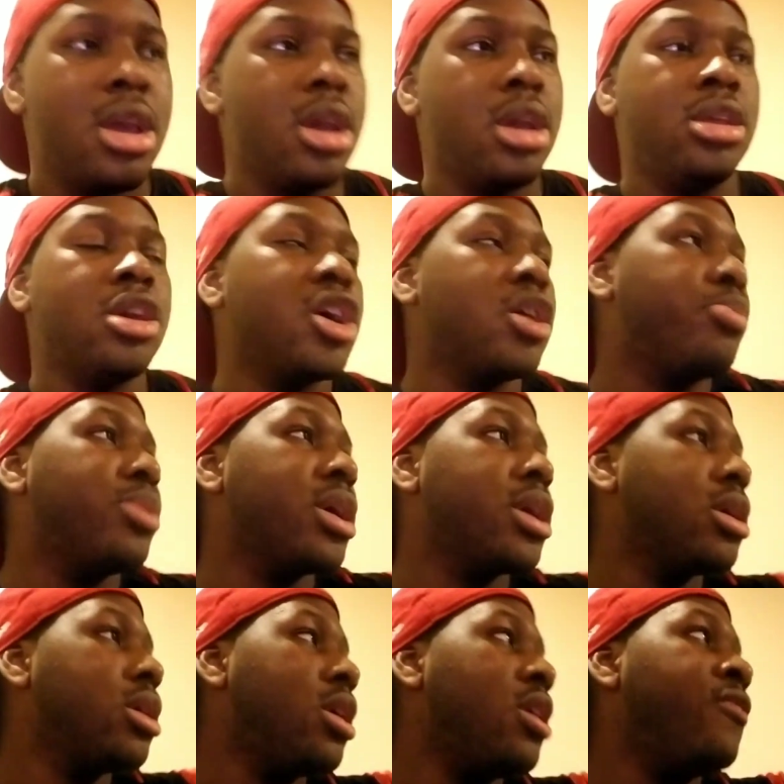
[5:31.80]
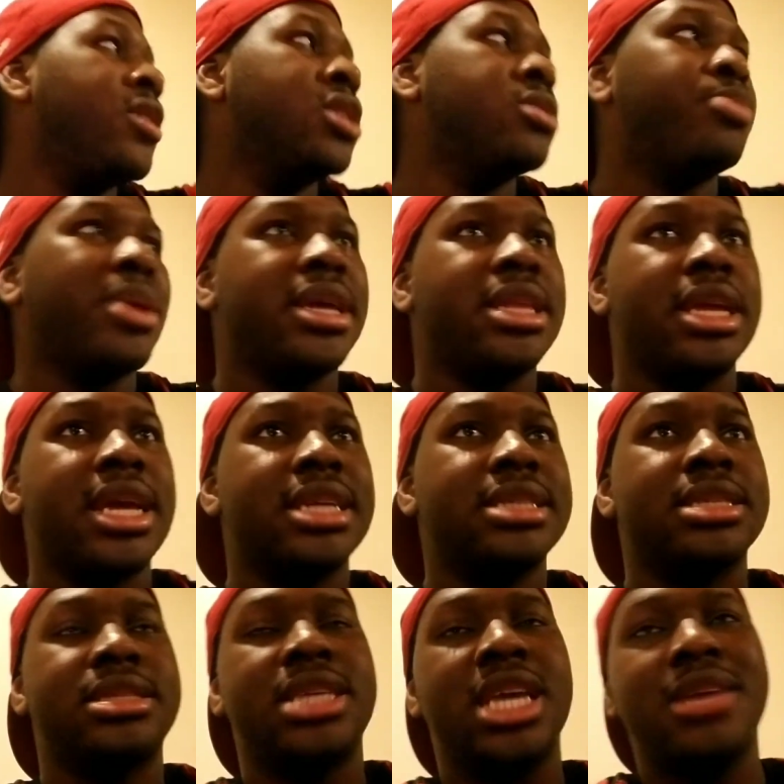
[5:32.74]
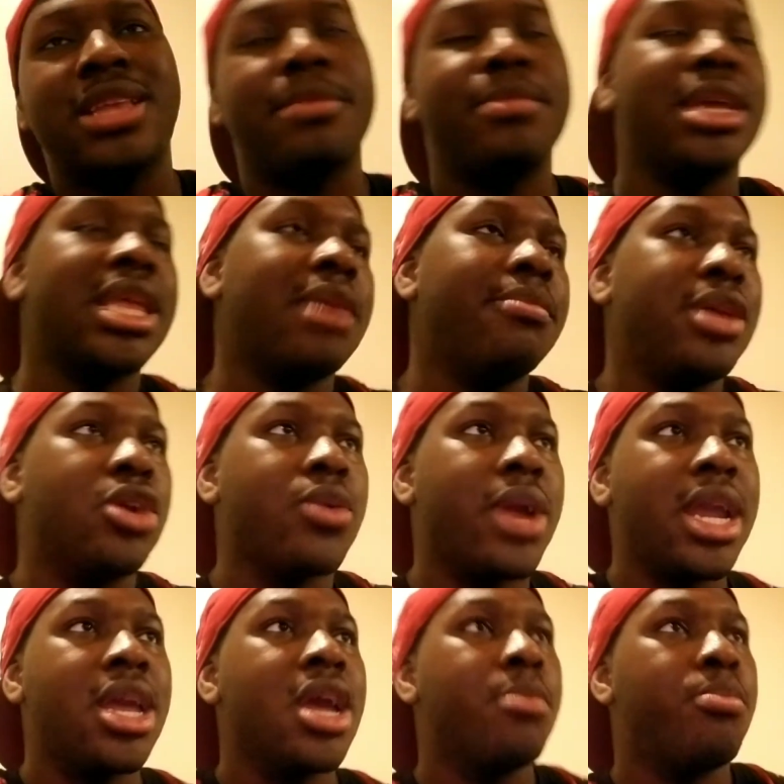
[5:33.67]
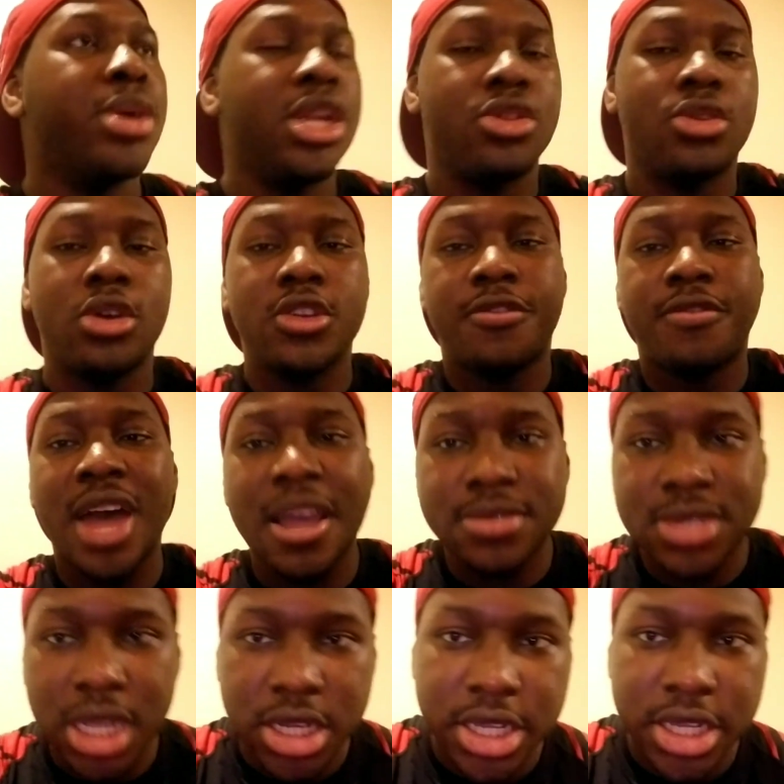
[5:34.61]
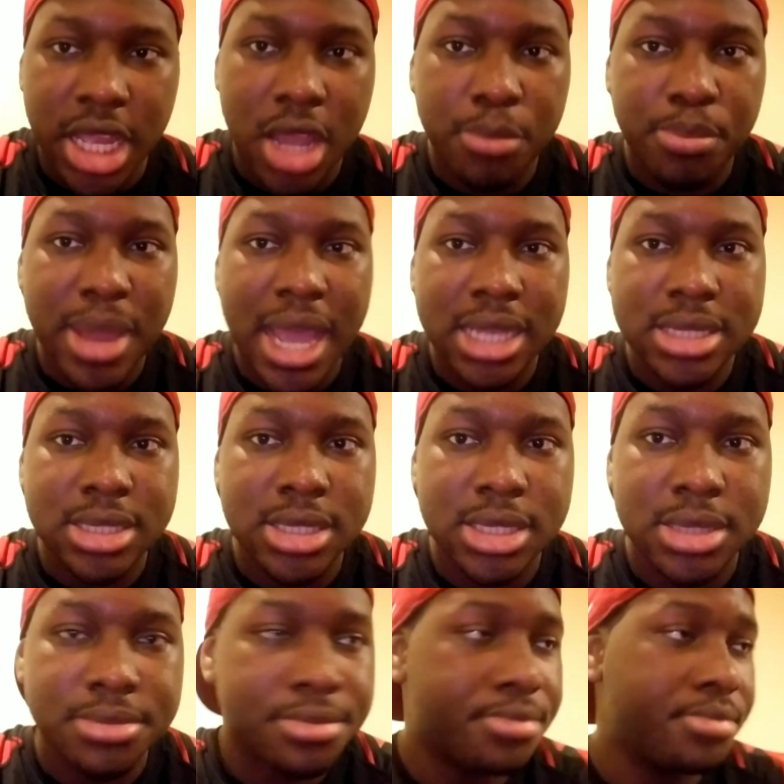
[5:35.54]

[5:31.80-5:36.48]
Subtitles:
Young player, if he's playing against a team that may not be great, but he throws 5 touchdown passes,